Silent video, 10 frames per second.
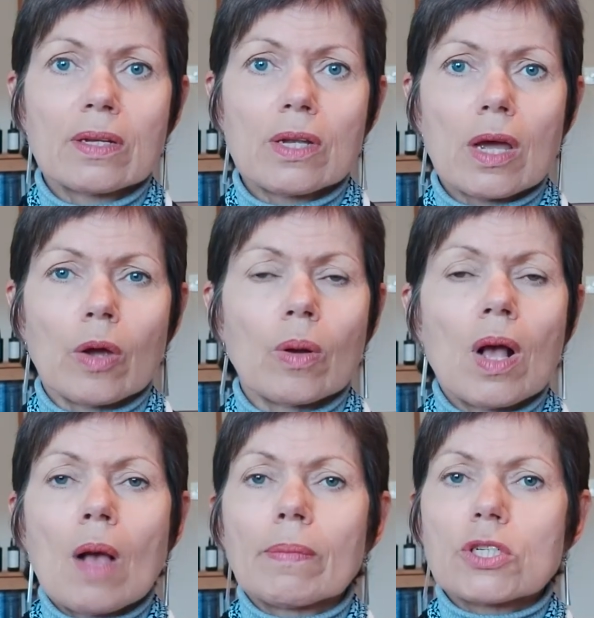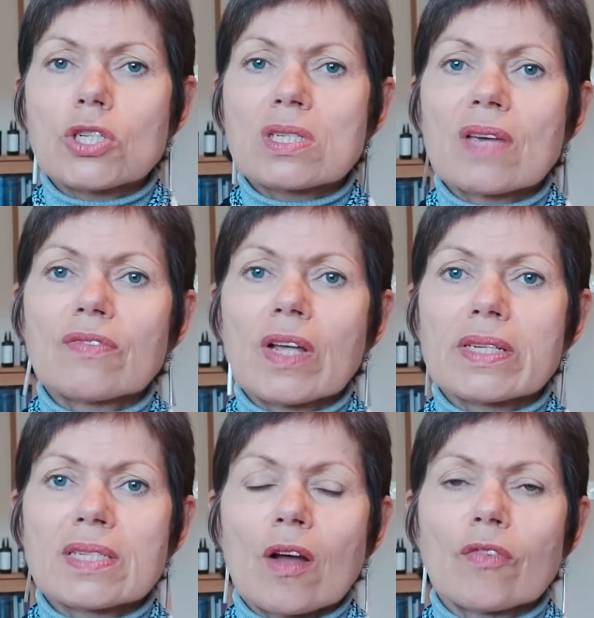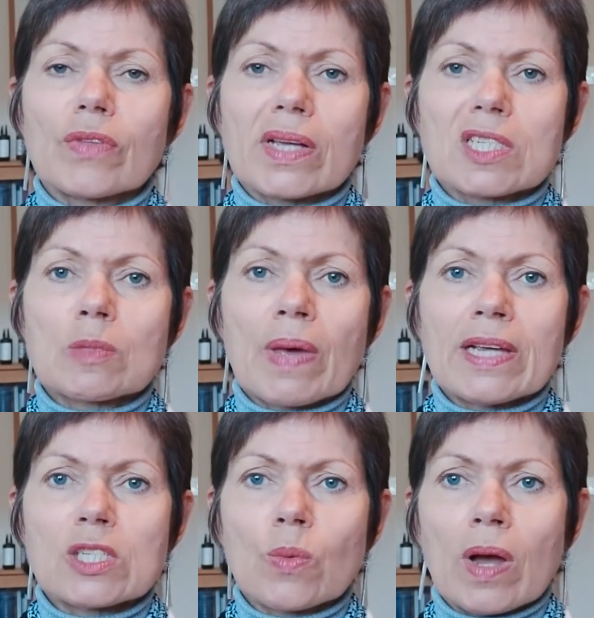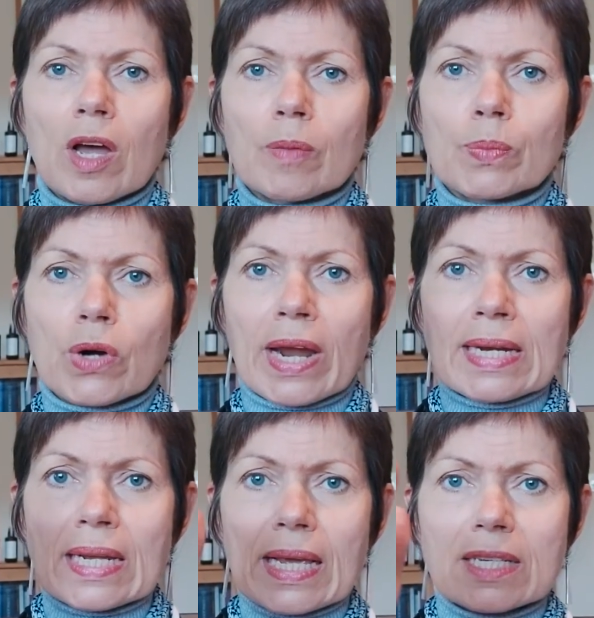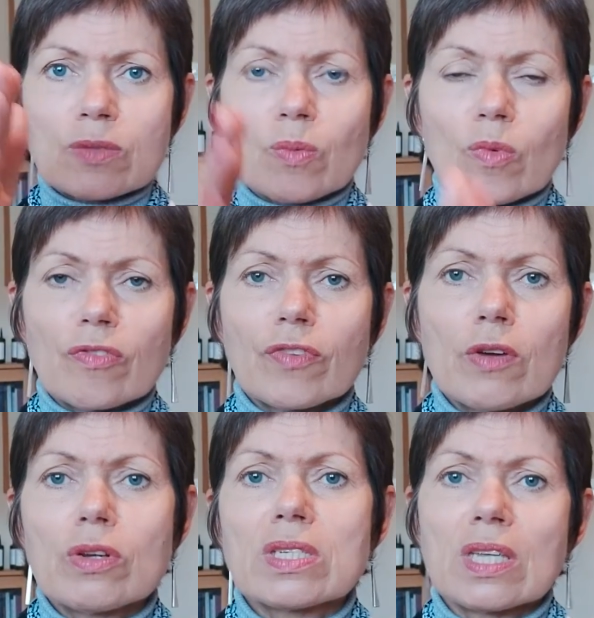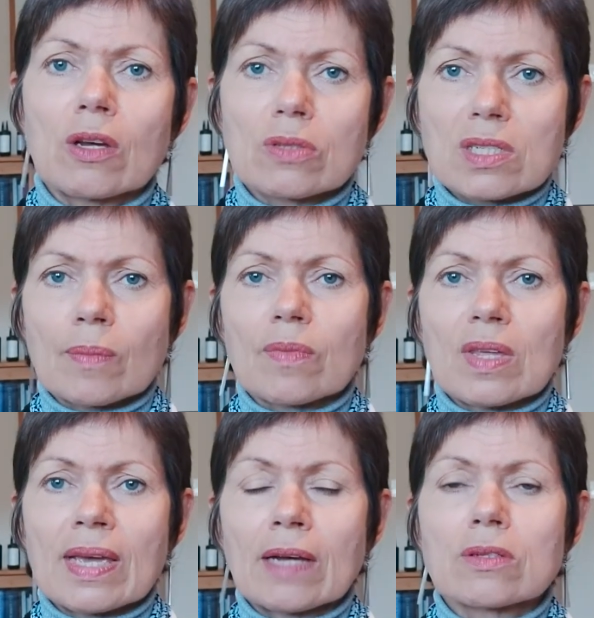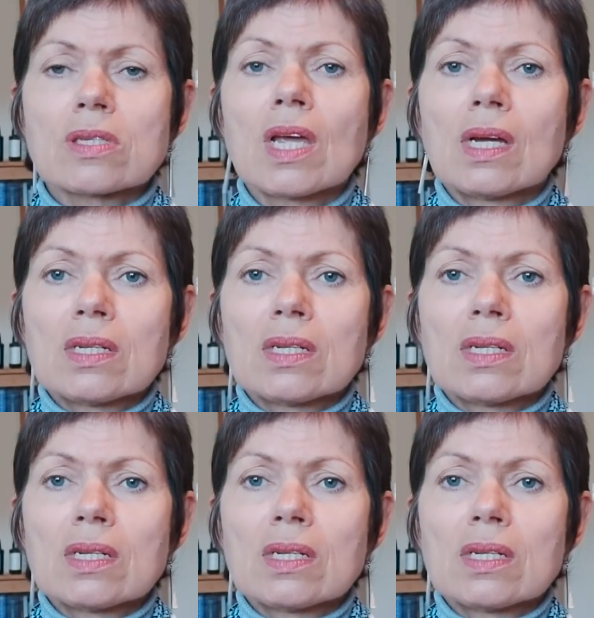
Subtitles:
No, but she's given herself that space where her brain is focusing on something else,